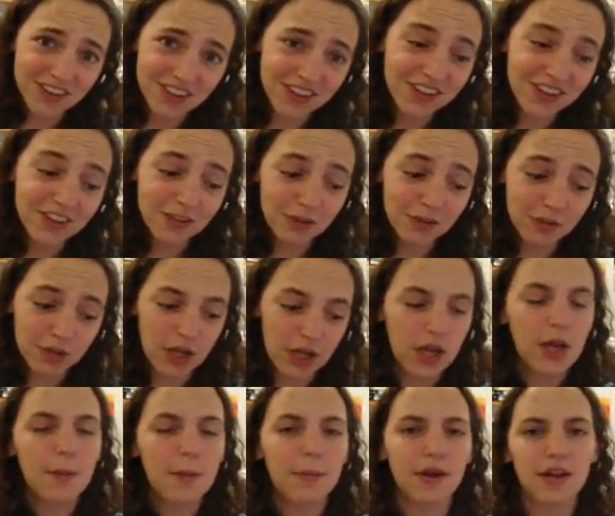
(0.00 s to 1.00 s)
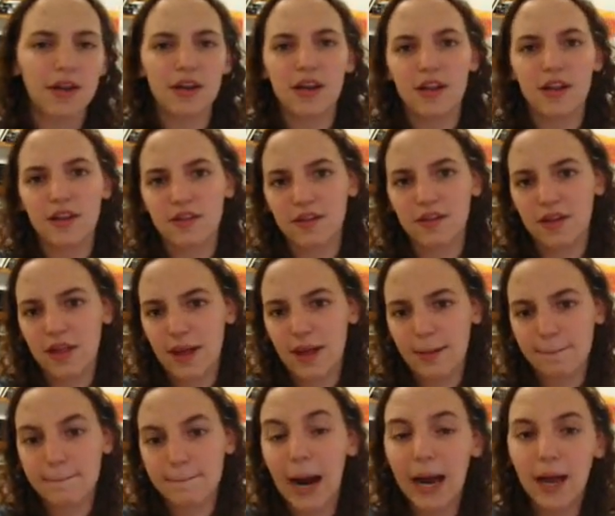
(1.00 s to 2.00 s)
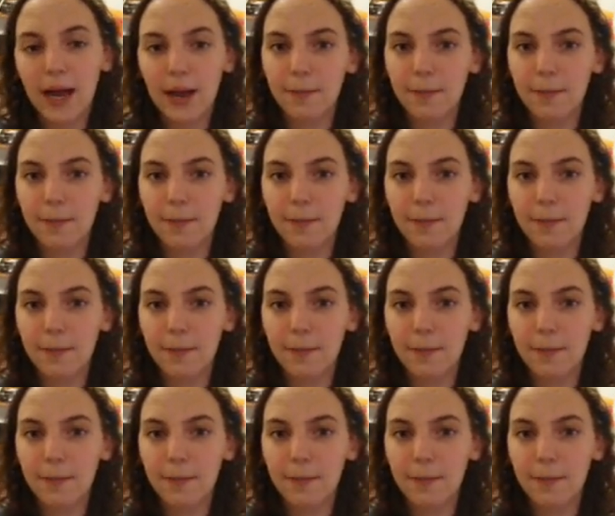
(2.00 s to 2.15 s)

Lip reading: 2, but I didn't say that.